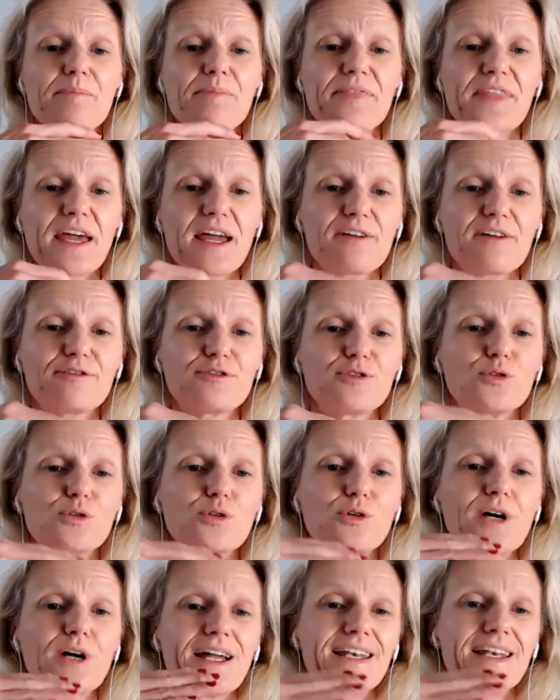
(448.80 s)

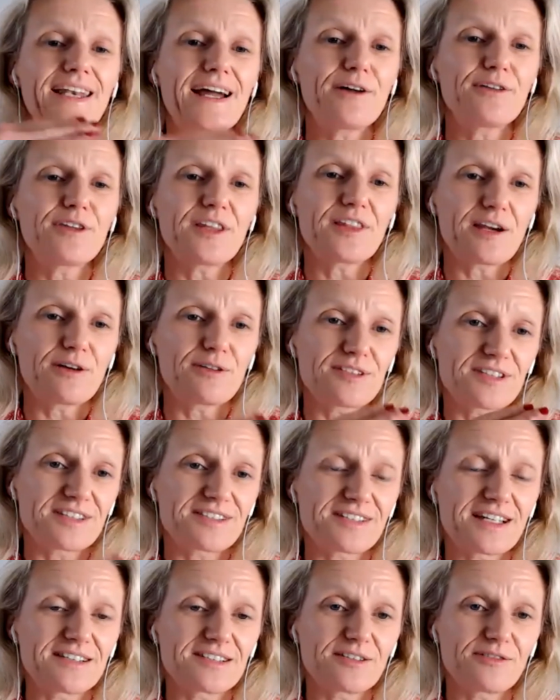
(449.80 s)
Therefore, now that there is a
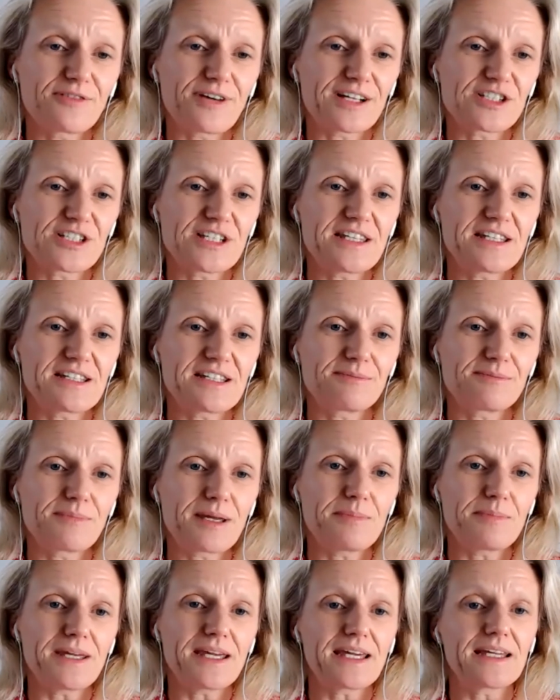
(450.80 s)
sense of actually this may
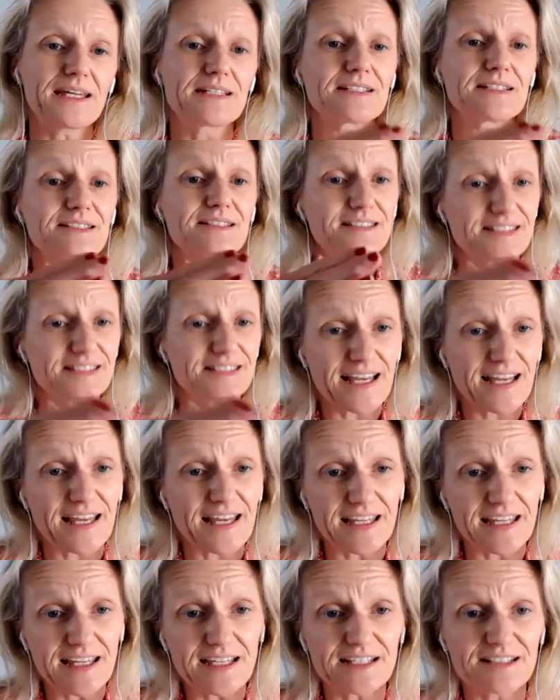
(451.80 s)
be here to
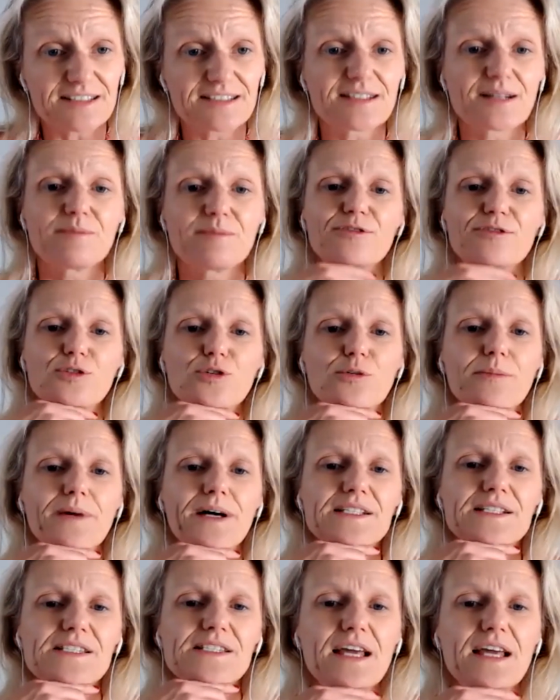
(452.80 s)
stay in some
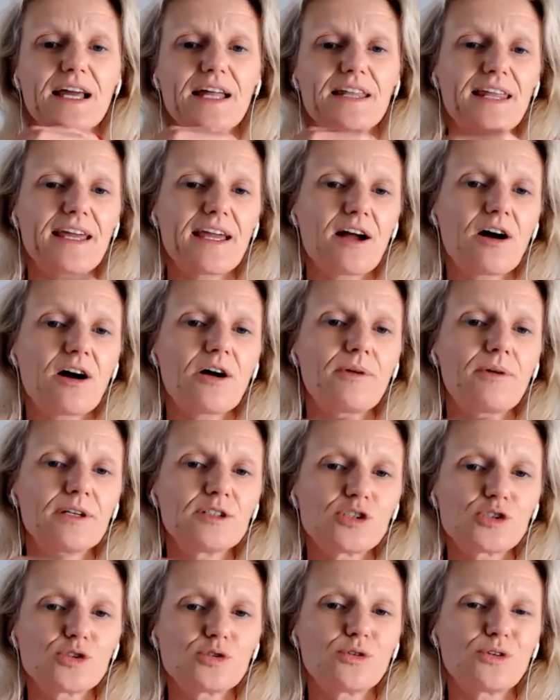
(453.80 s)
format, they are
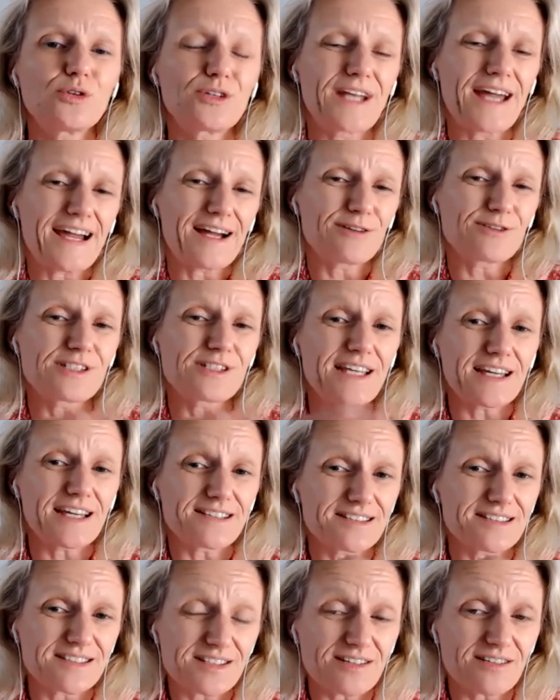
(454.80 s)
unsure on how to get
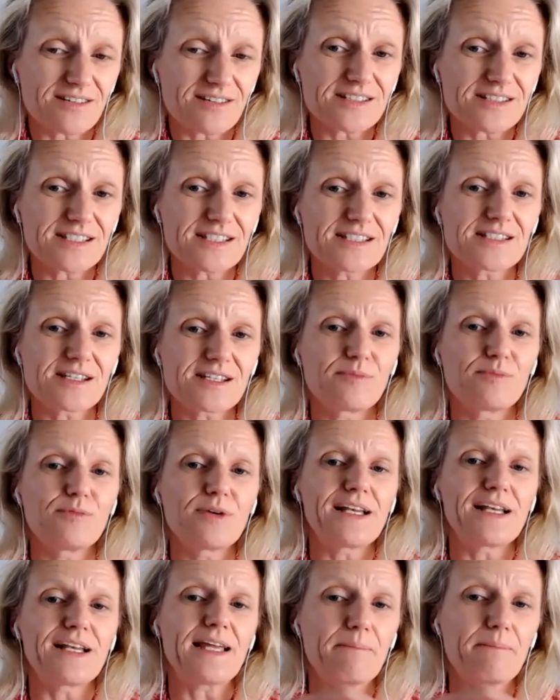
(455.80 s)
started and
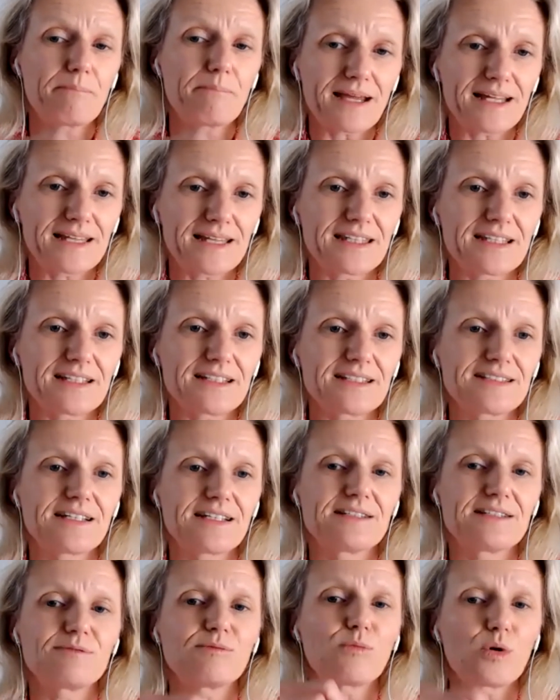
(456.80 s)
really embed this
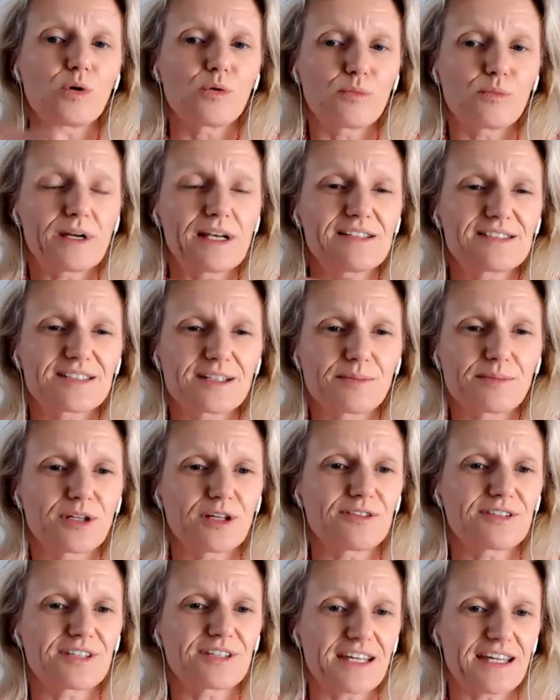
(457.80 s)
and what really some of
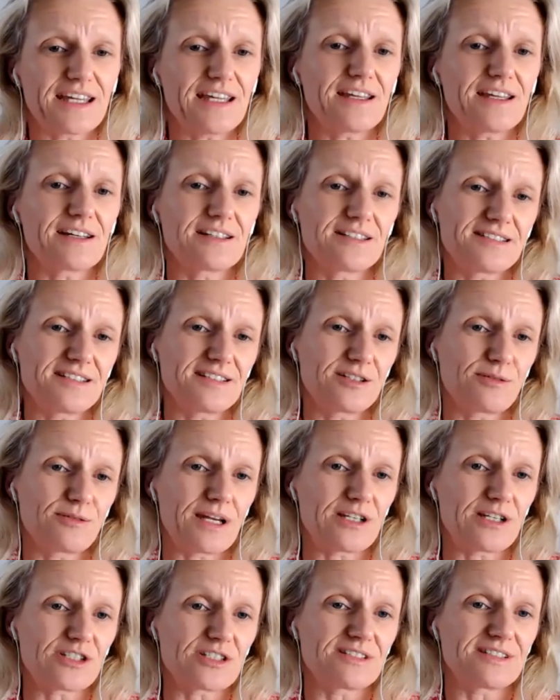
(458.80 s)
those key
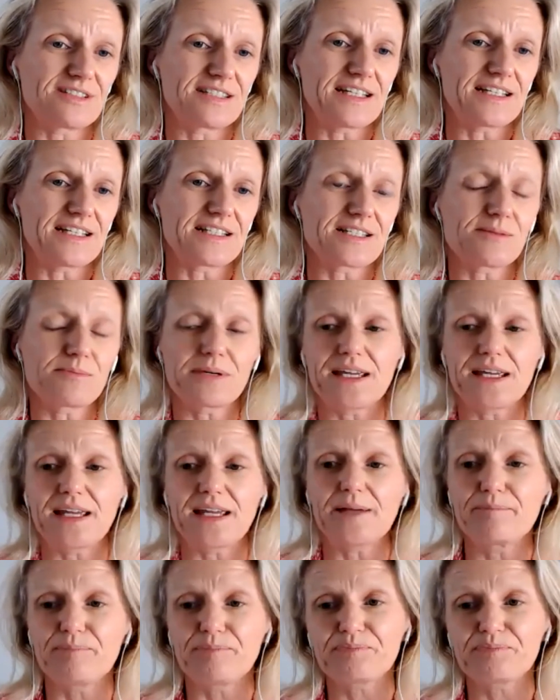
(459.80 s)
considerations need to be.